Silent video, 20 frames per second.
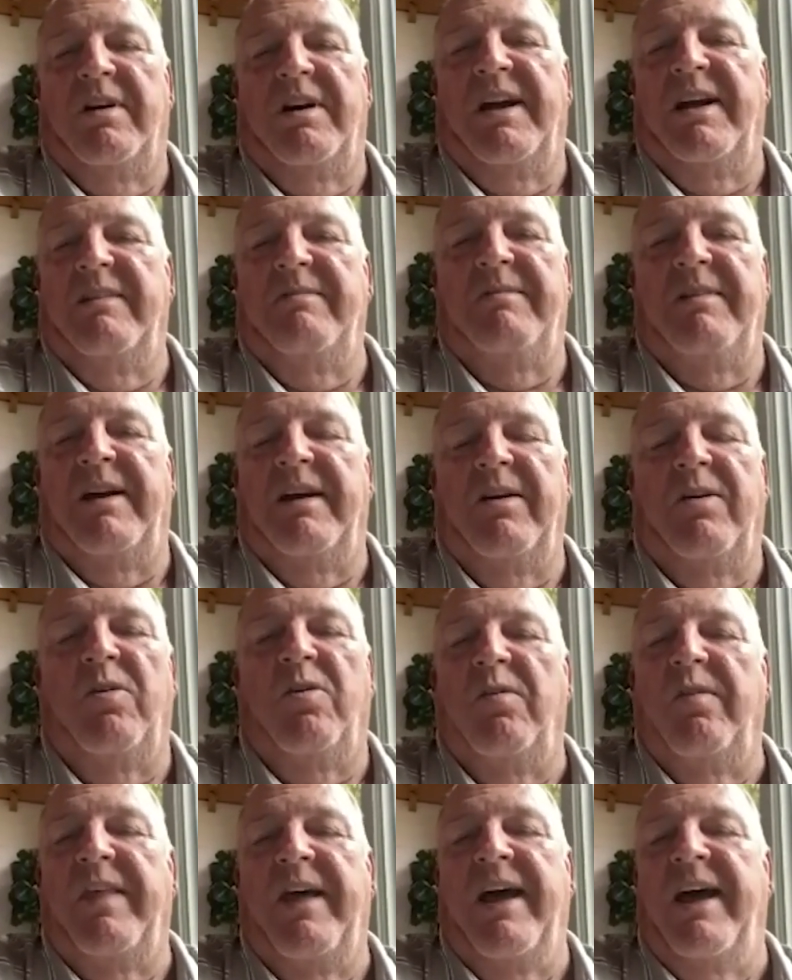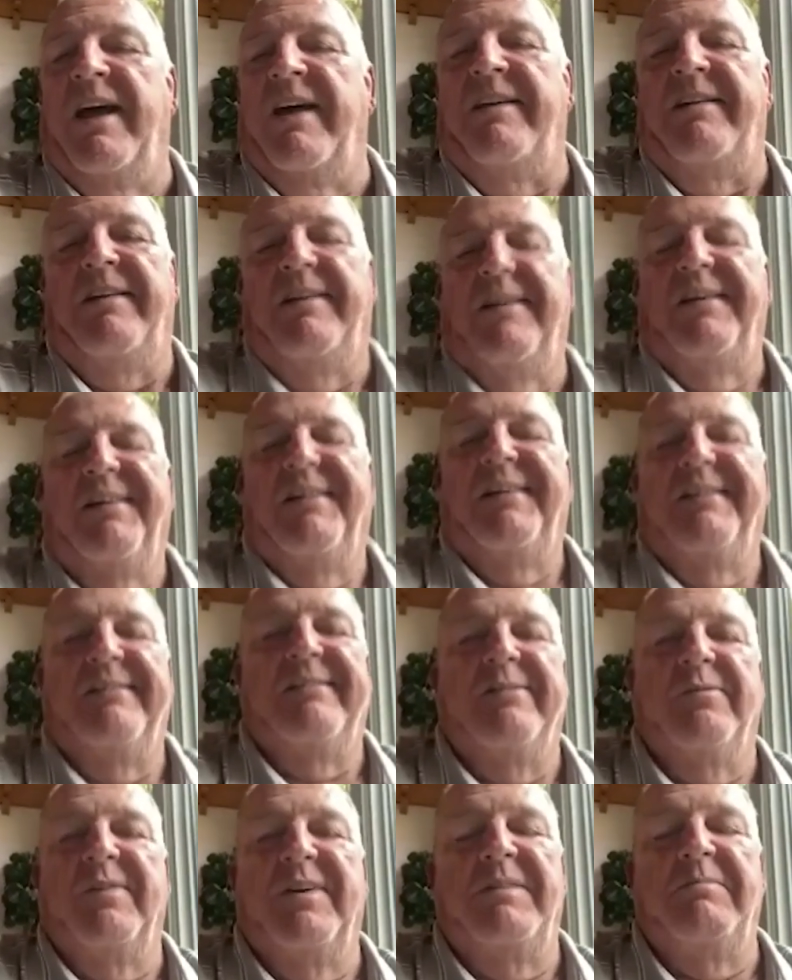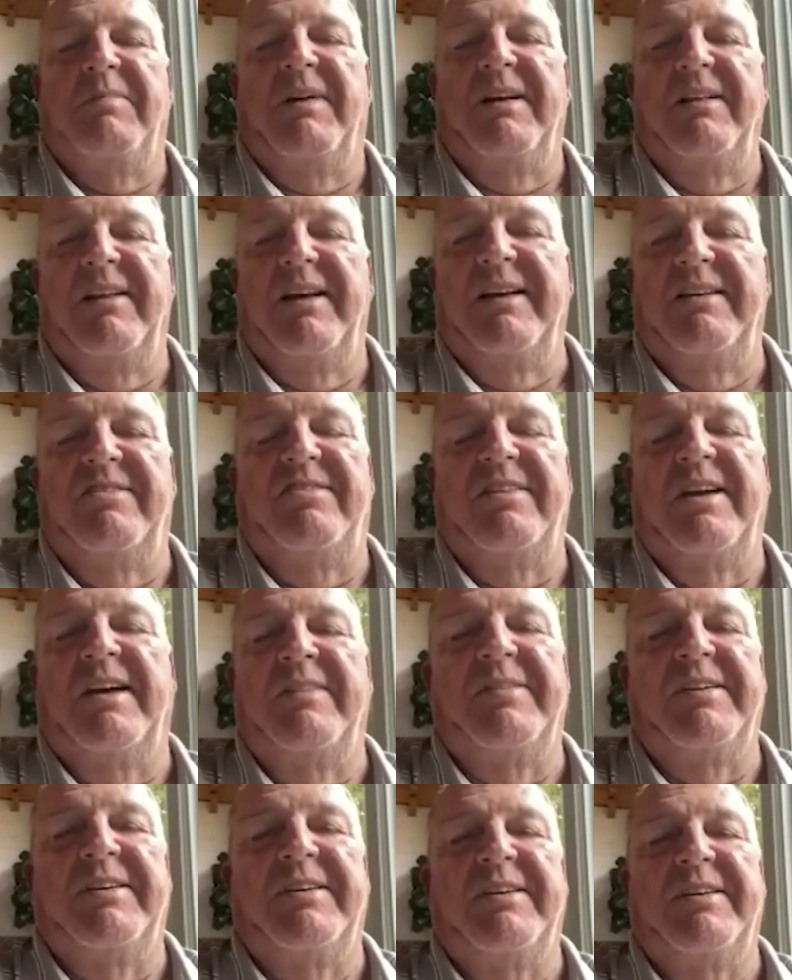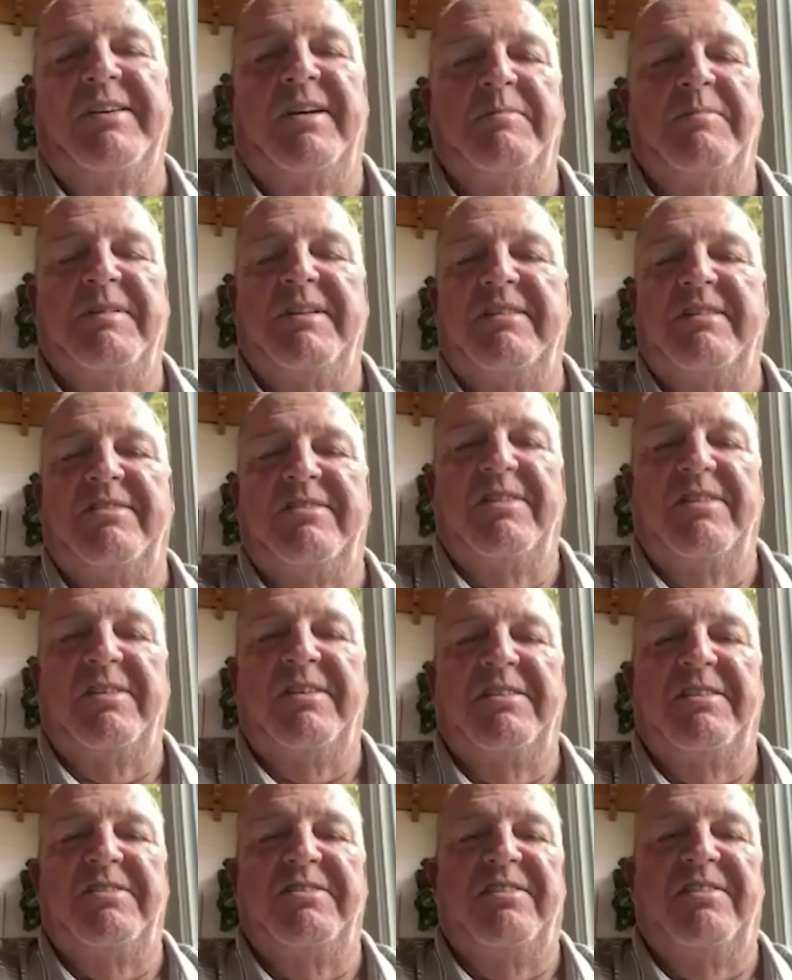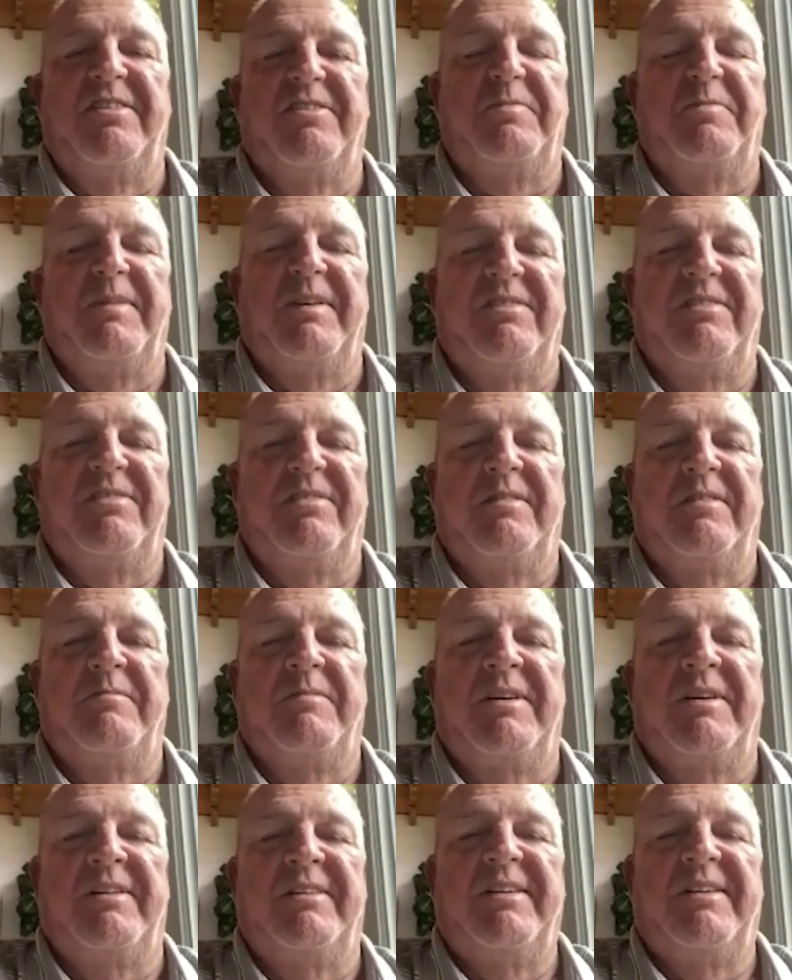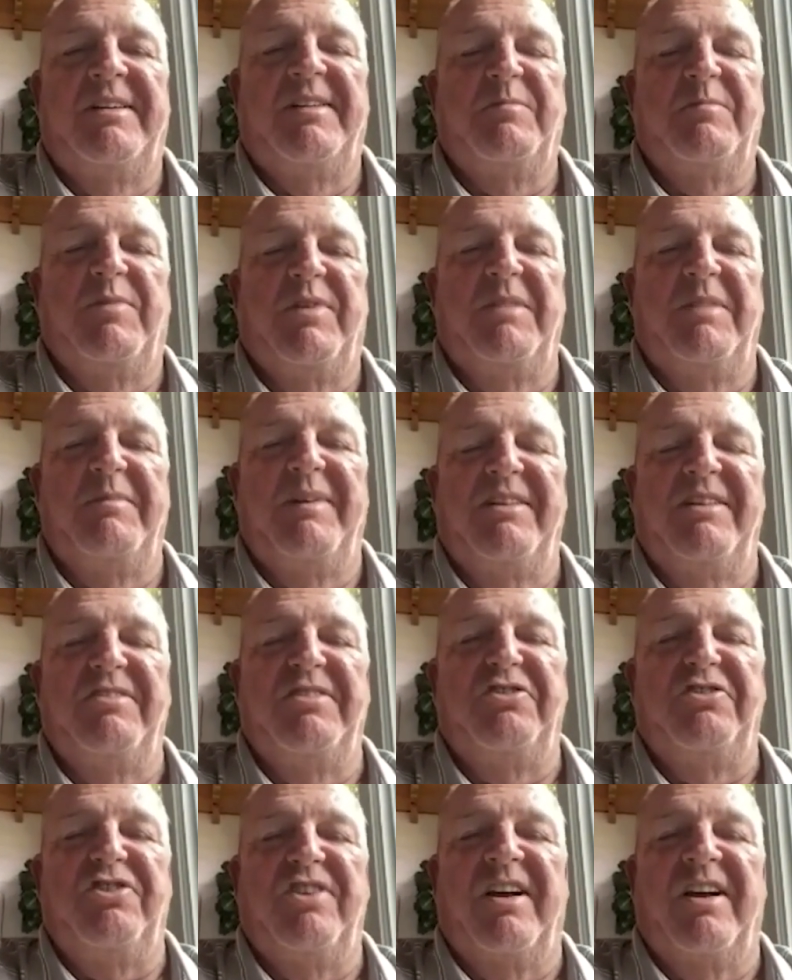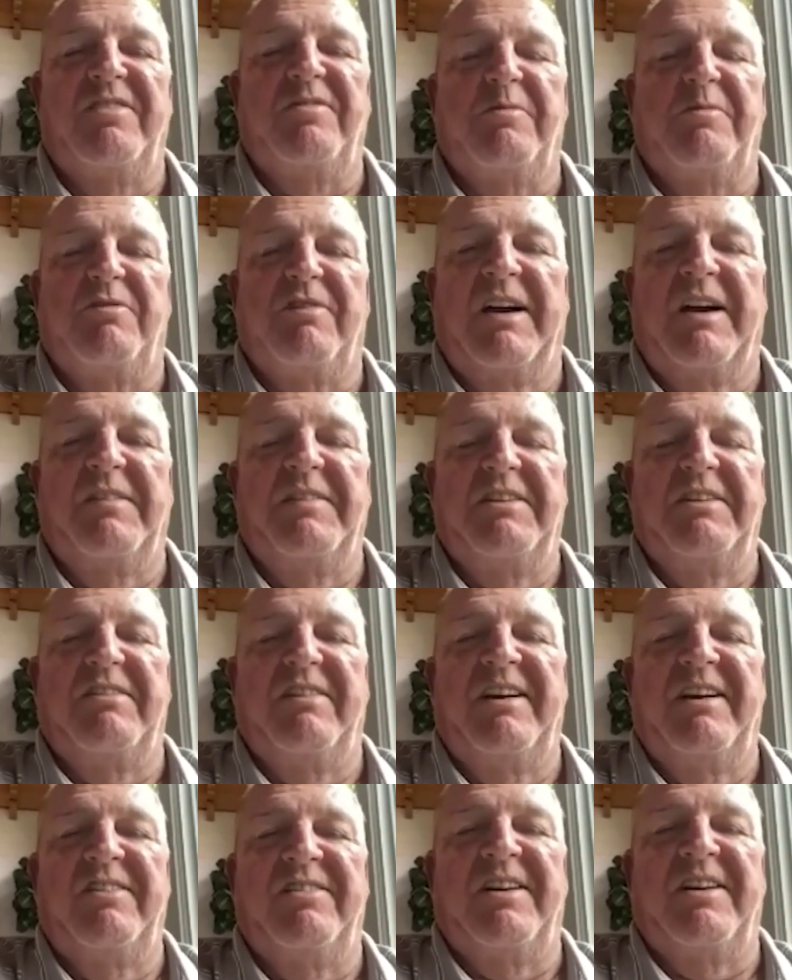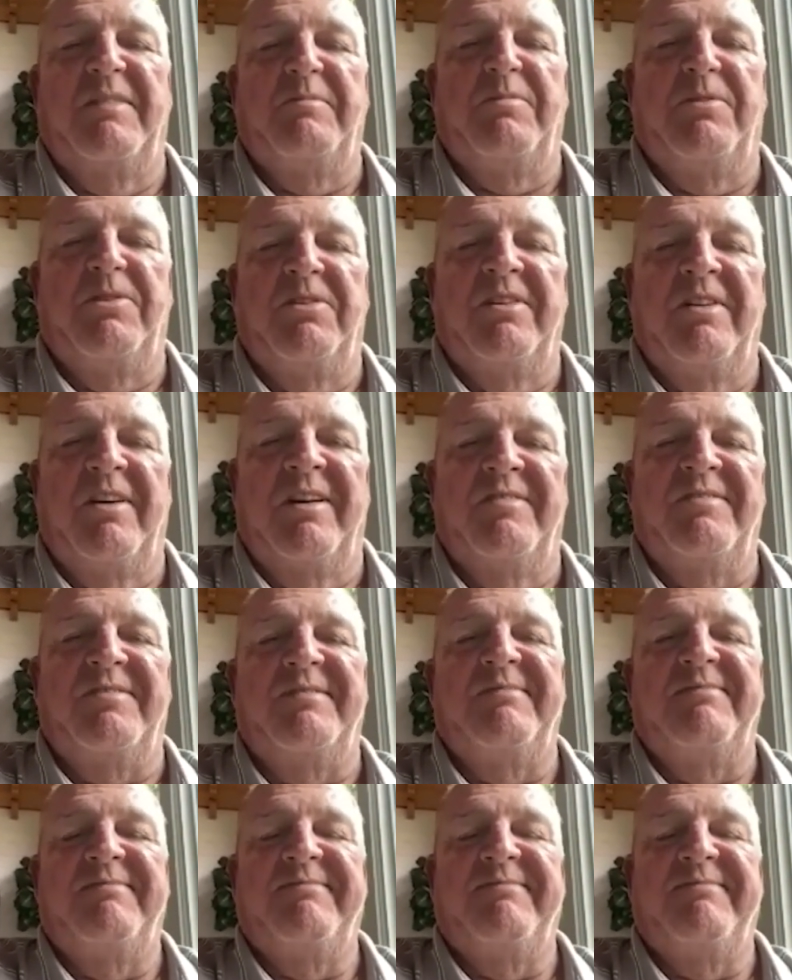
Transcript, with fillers: And I, I hold that to win by like seven or something. So there's there's been some uh, pretty amazing shots from around the greens that I pulled off.